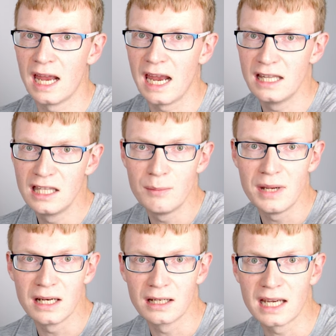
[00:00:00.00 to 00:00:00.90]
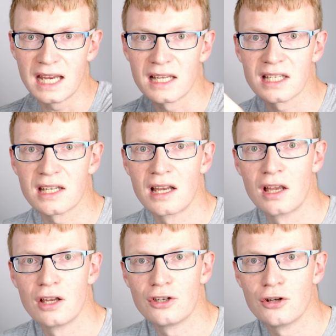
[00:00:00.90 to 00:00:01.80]
in the main case
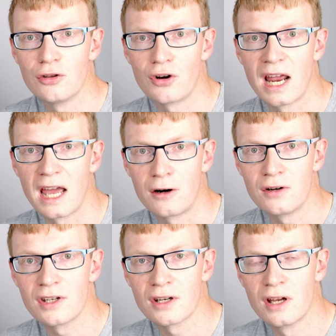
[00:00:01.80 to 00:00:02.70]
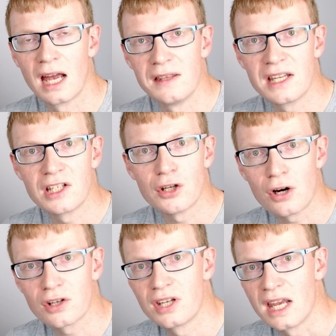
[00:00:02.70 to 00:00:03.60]
to their headers. And this
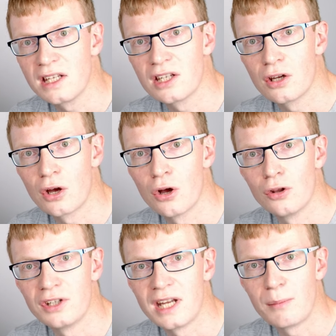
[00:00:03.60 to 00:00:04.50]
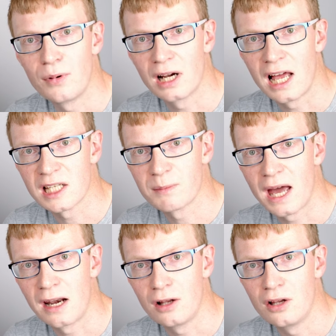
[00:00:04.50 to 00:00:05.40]
dark tint on the tempered glass
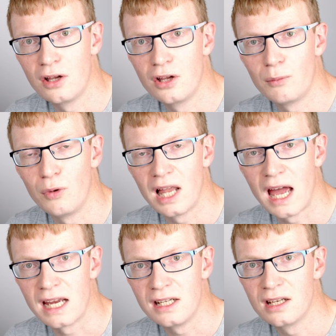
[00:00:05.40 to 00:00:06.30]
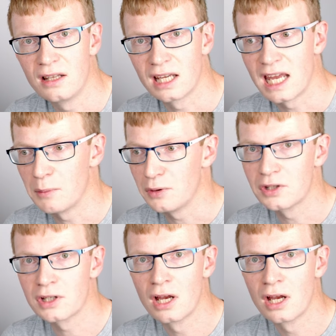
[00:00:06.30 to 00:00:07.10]
panel will hide the cables.